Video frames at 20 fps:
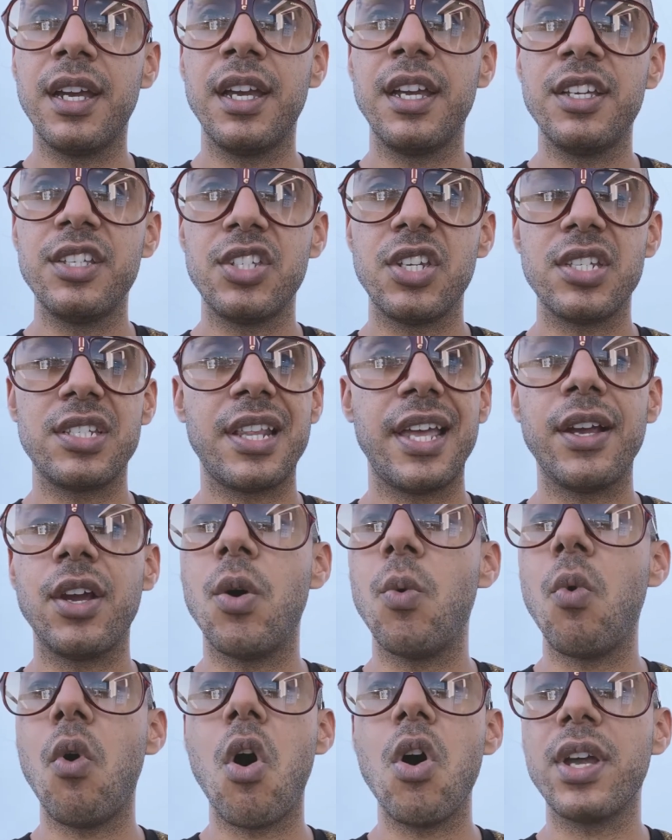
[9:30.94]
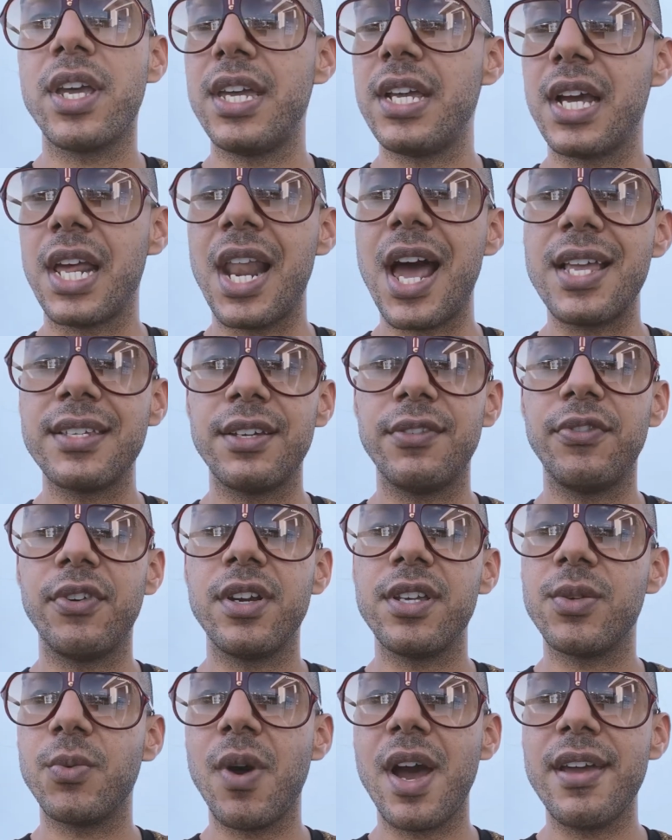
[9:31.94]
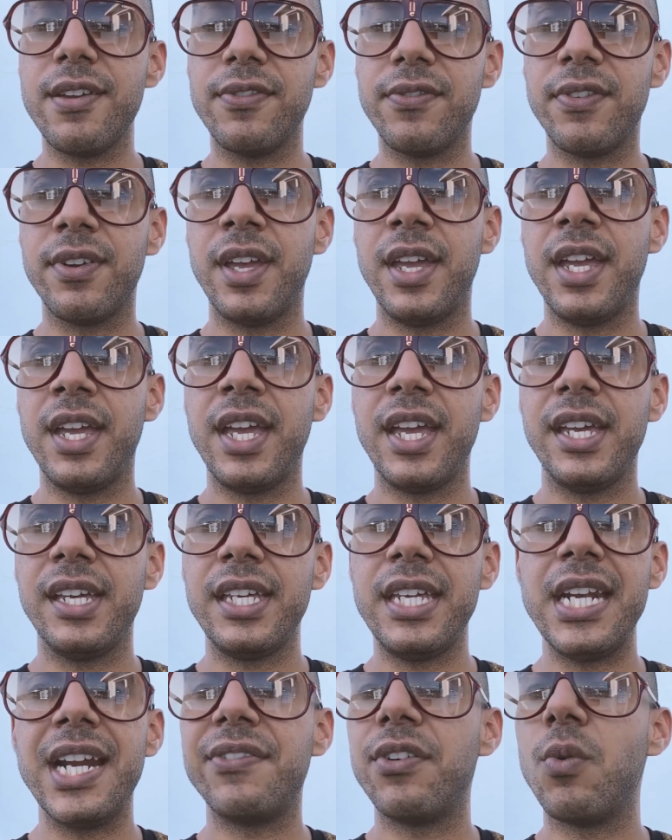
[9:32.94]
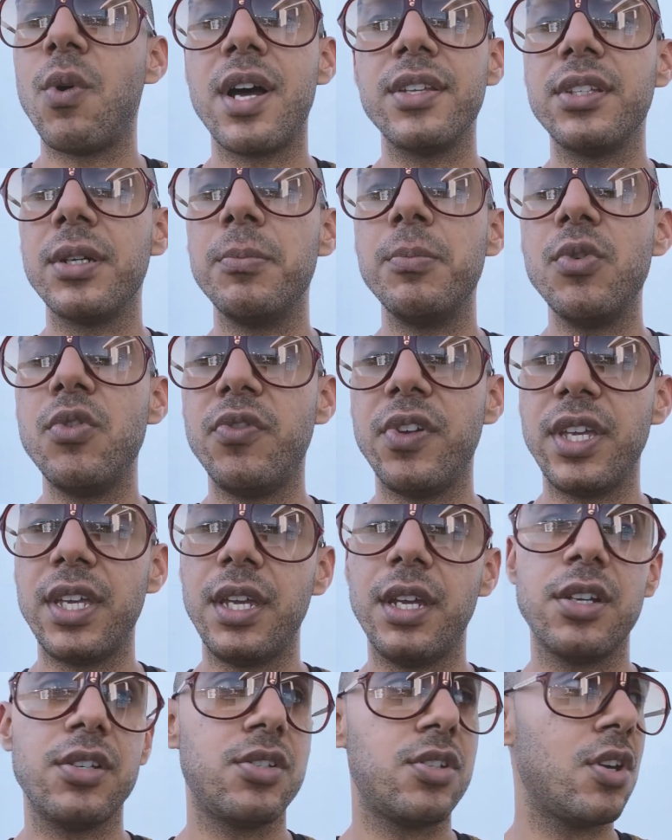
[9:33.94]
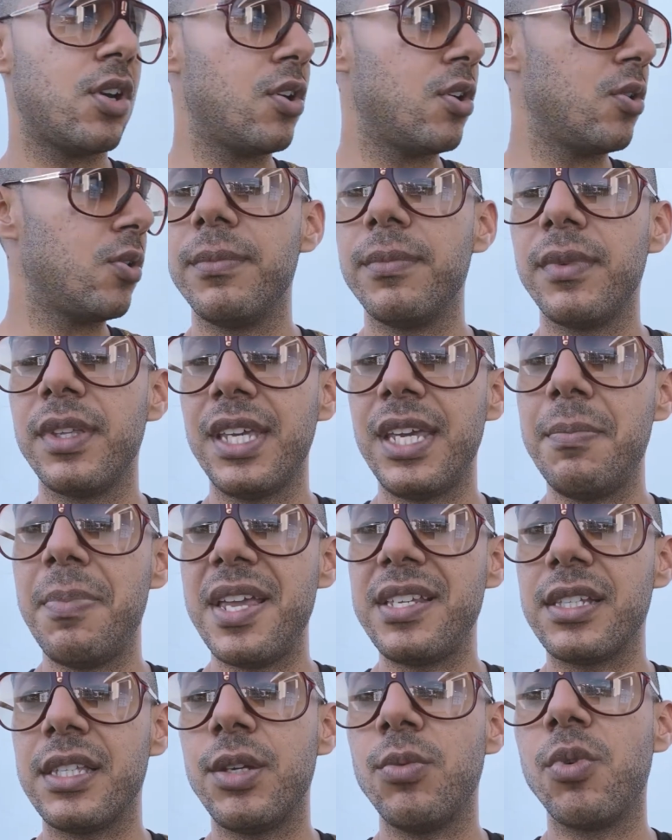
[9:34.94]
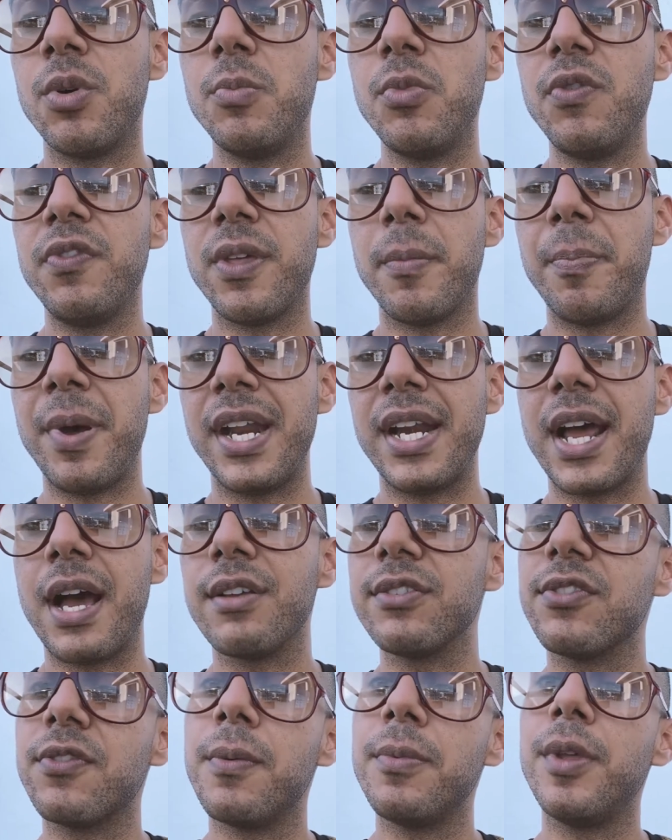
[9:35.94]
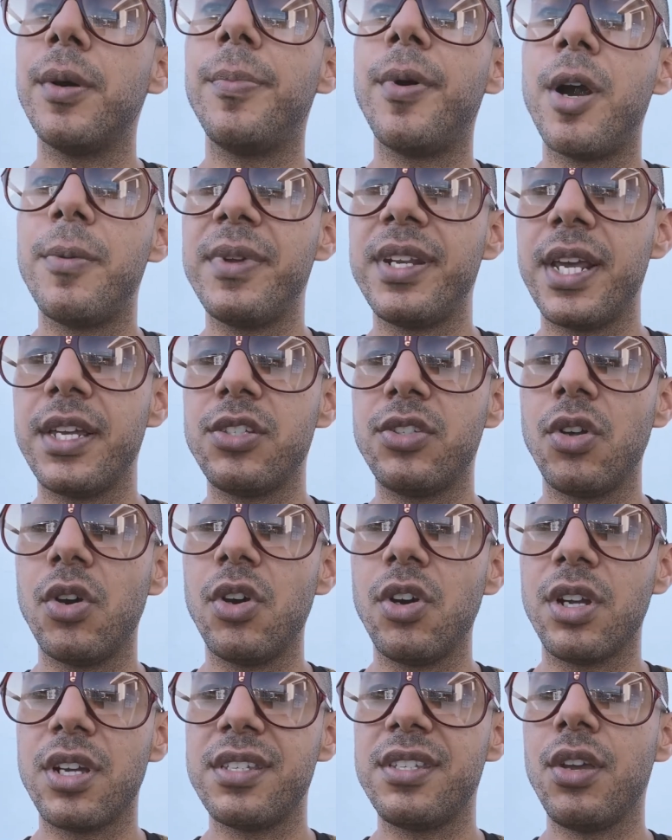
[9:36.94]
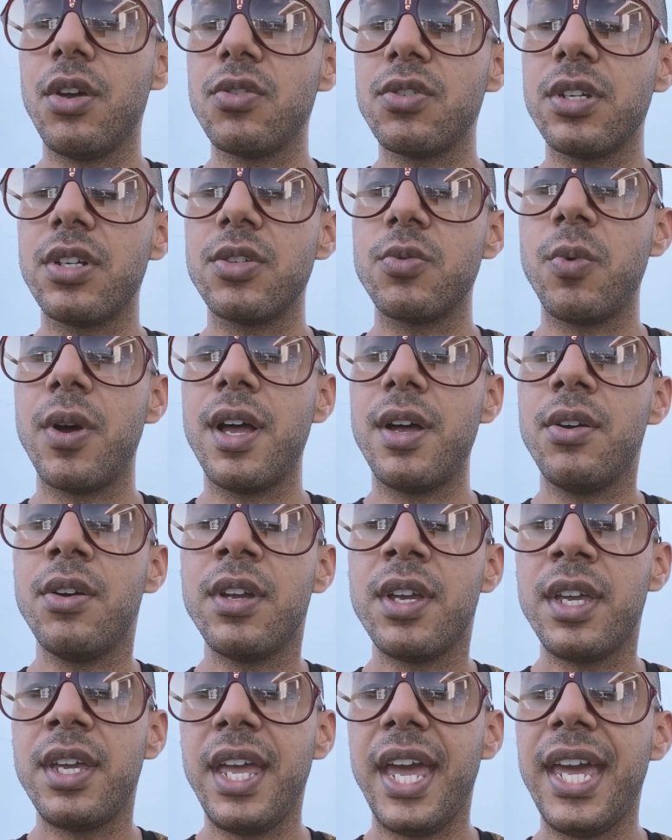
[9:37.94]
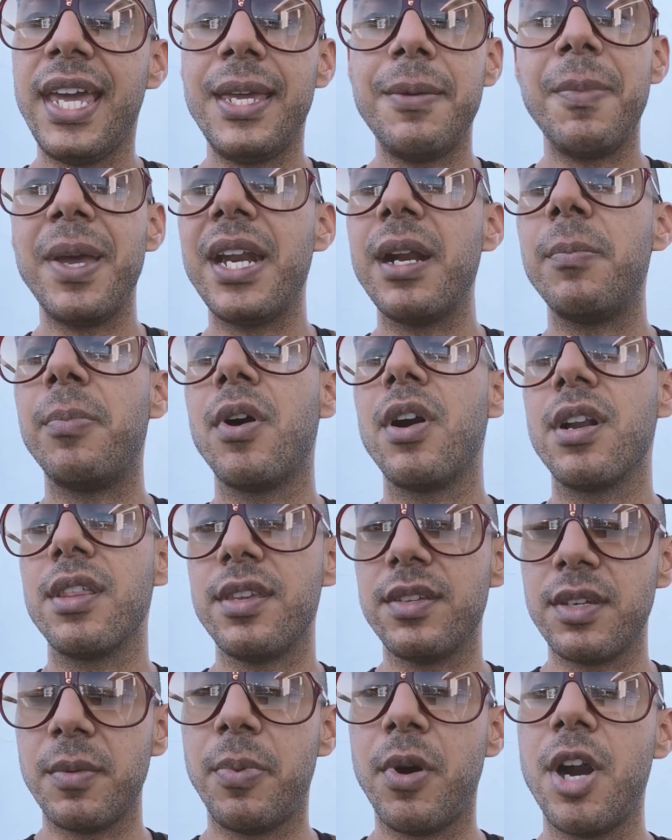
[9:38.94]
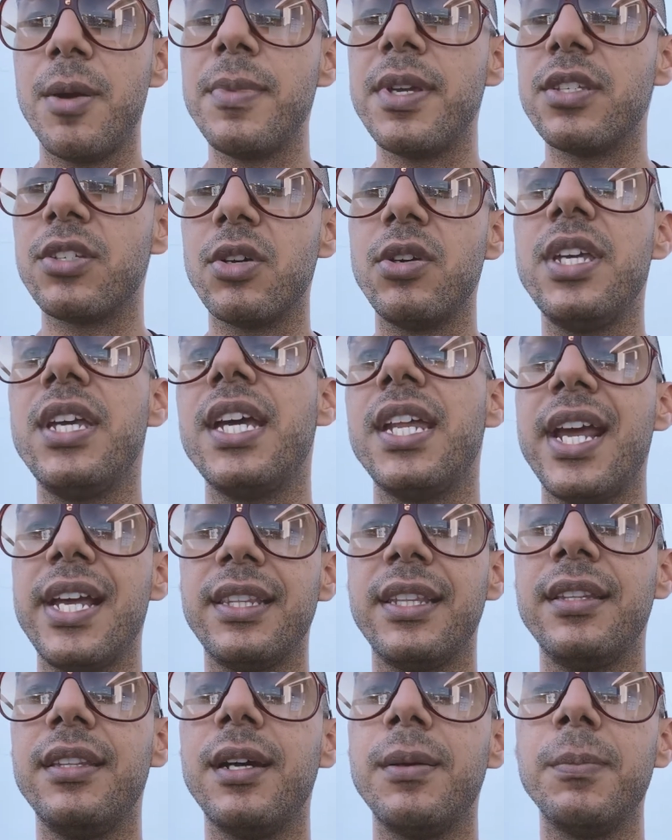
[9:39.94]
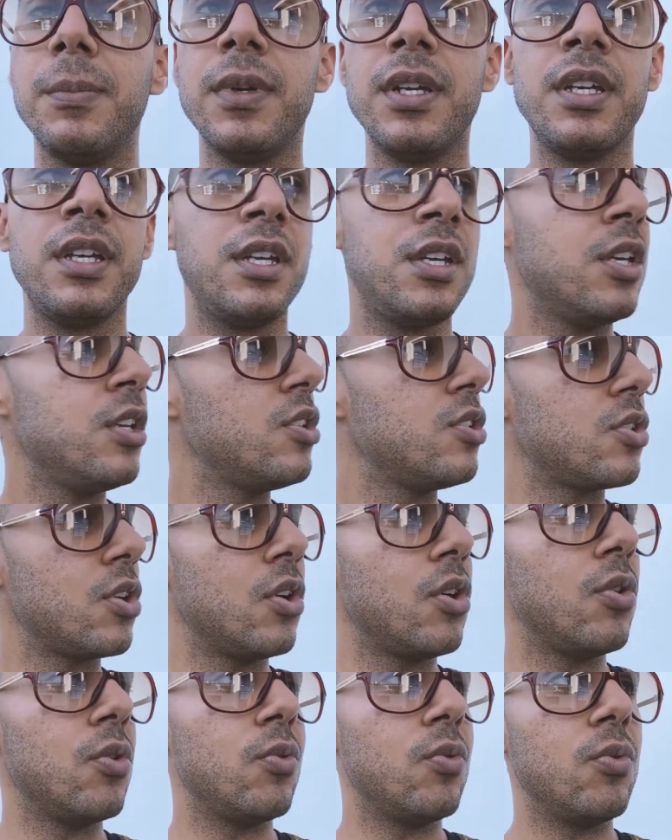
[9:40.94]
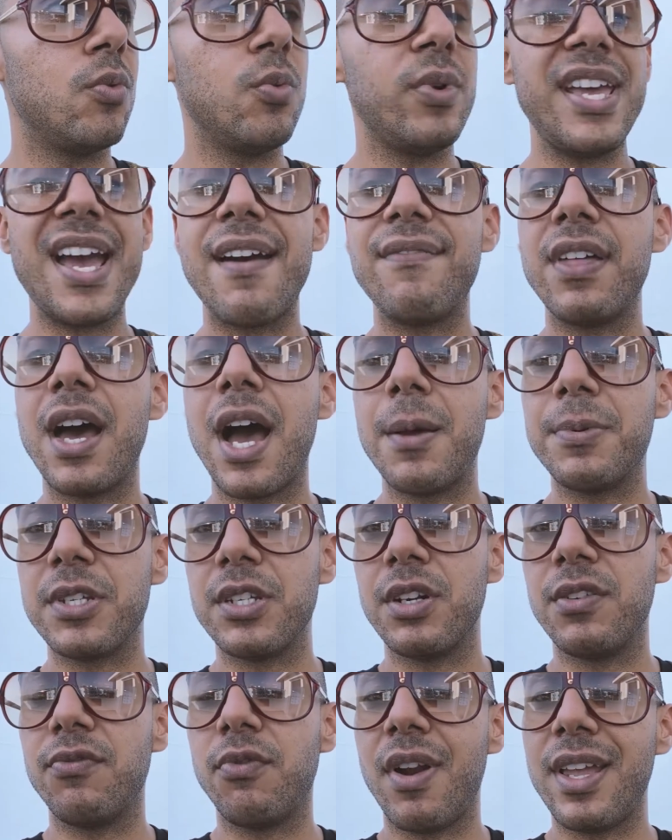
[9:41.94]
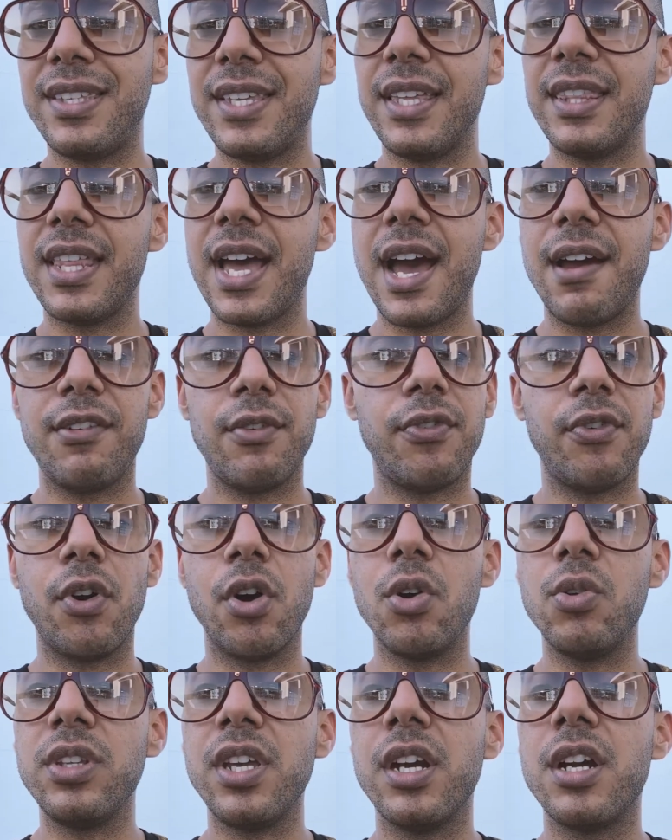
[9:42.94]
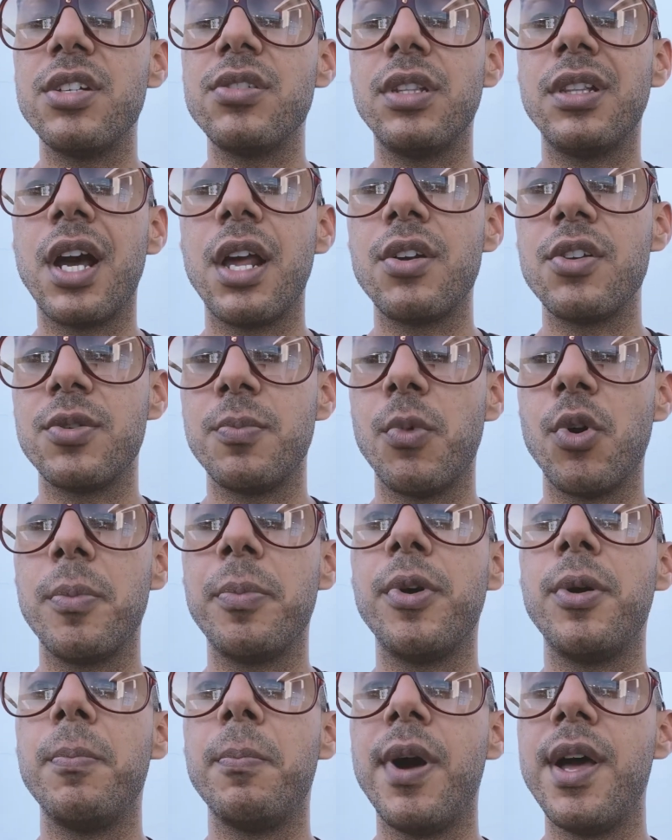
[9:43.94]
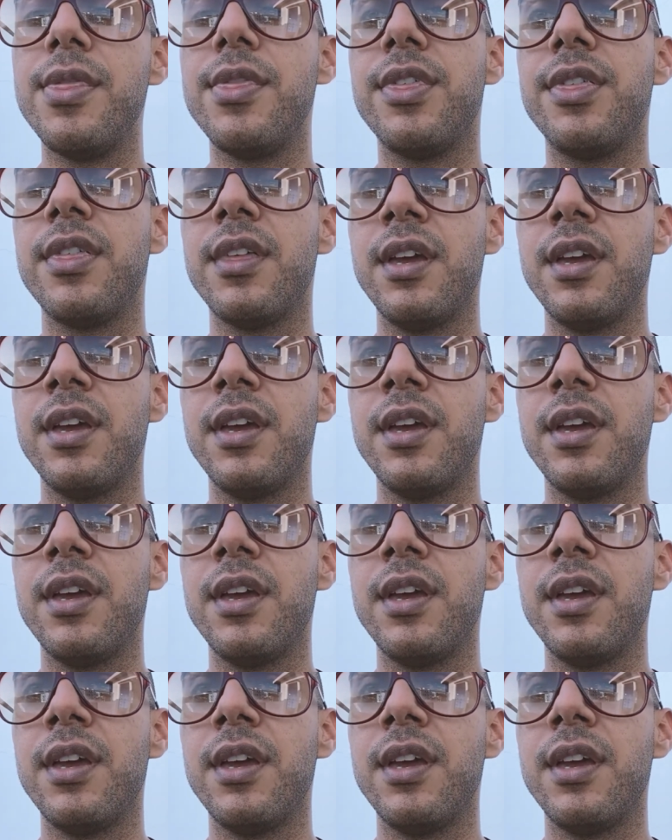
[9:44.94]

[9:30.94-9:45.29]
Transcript: just like a walk-in closet for his wife. He never wound up moving here, so he basically removed the penthouse from the apartment next door because he owns it as well, and he made it part of this apartment, so he connected them. So we have the option of renting that for only $100 more per month.